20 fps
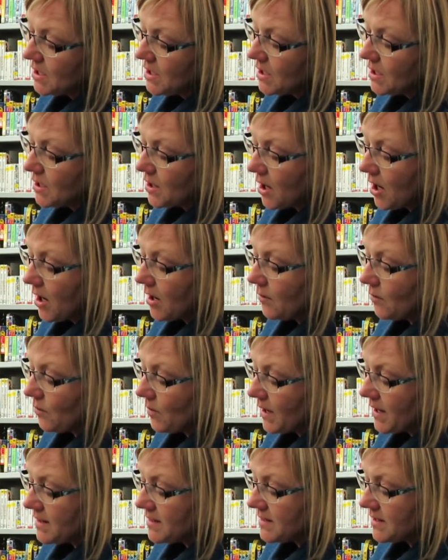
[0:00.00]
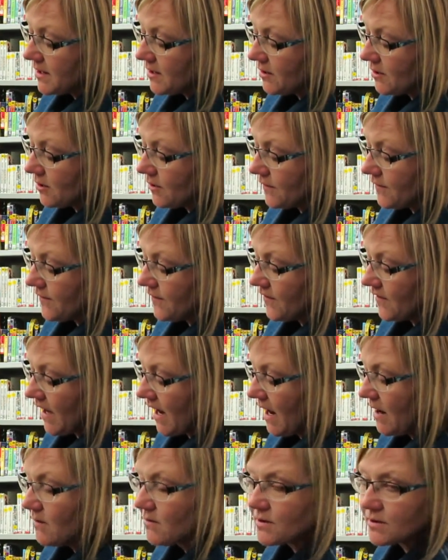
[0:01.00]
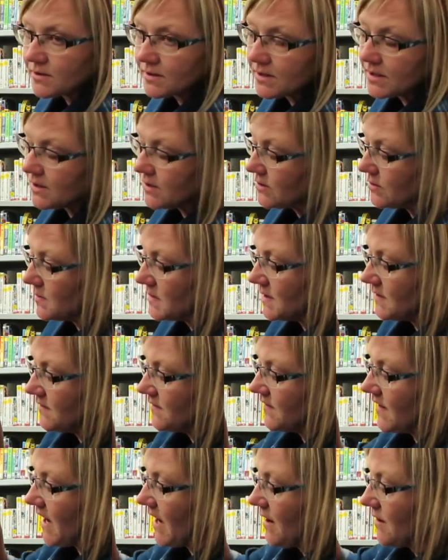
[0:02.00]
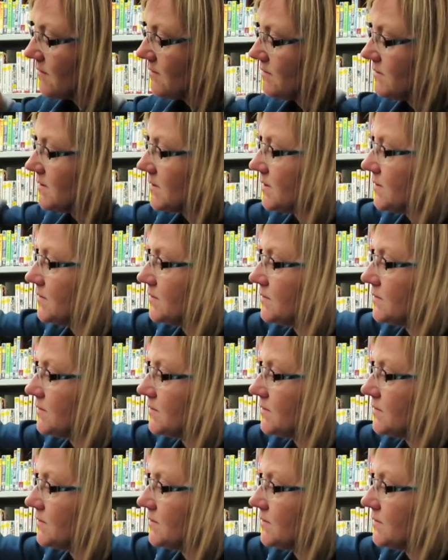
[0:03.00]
Not when there are flowers to be found.